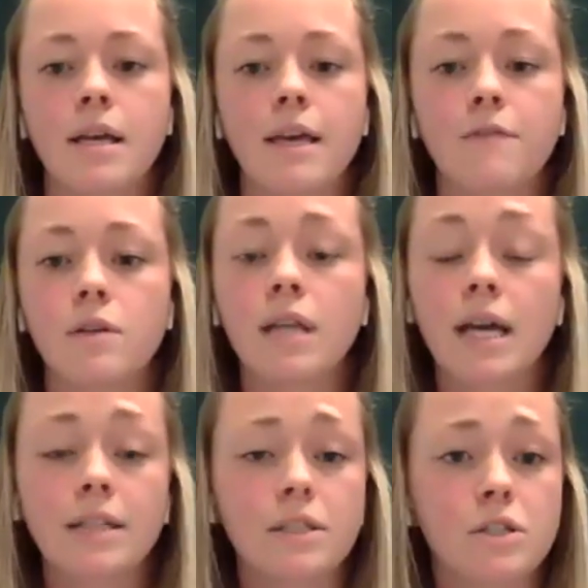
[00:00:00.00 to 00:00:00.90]
If you'd
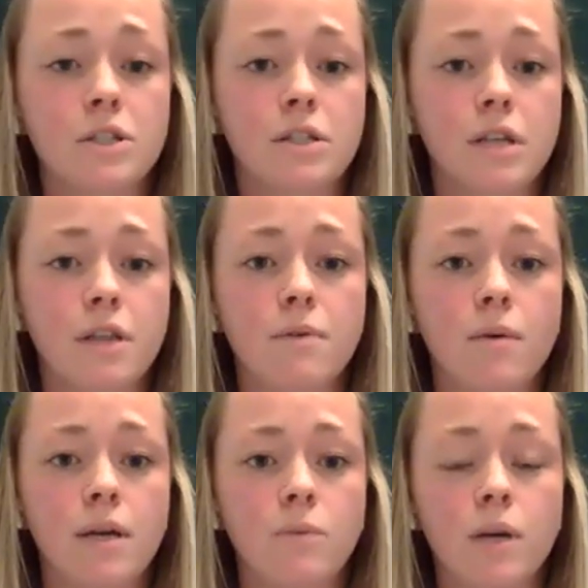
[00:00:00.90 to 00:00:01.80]
like to just throw
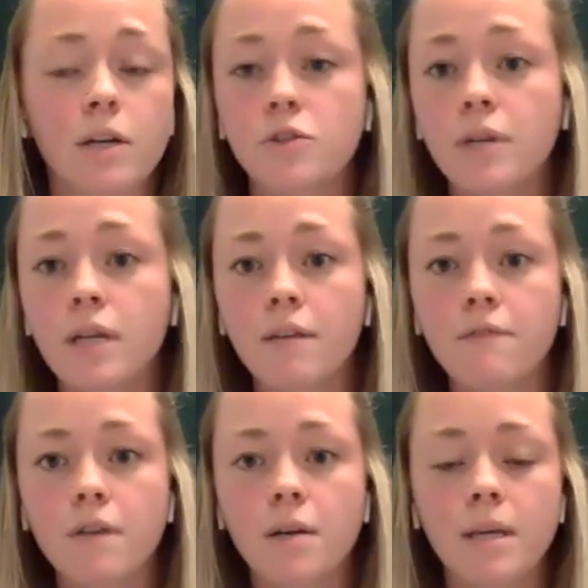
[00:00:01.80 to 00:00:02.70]
in where you're tuning in
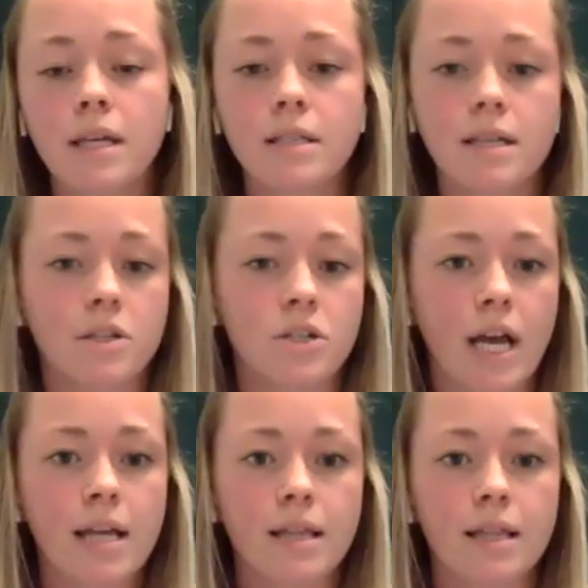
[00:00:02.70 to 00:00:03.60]
from into the chat,